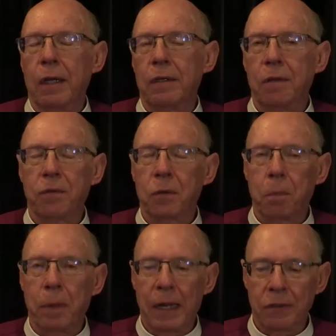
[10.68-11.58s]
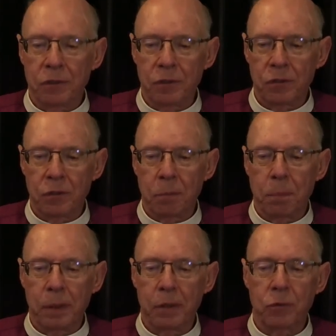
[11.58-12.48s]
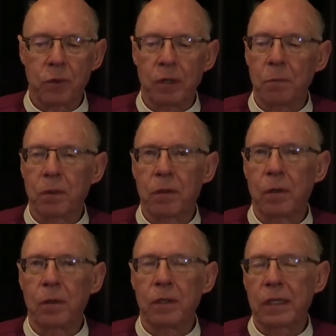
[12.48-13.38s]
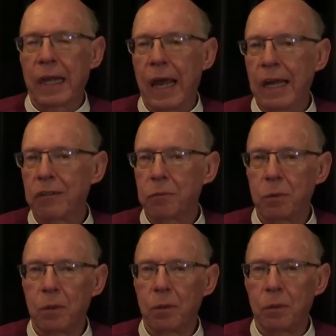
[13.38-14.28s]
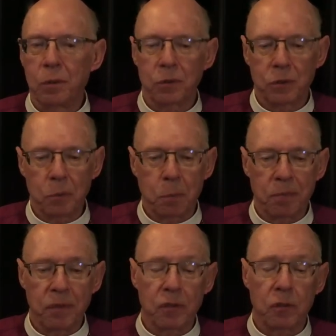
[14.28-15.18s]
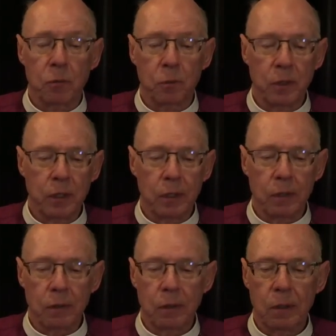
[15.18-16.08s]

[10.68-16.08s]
a difficult passage to penetrate with only a casual or superficial reading.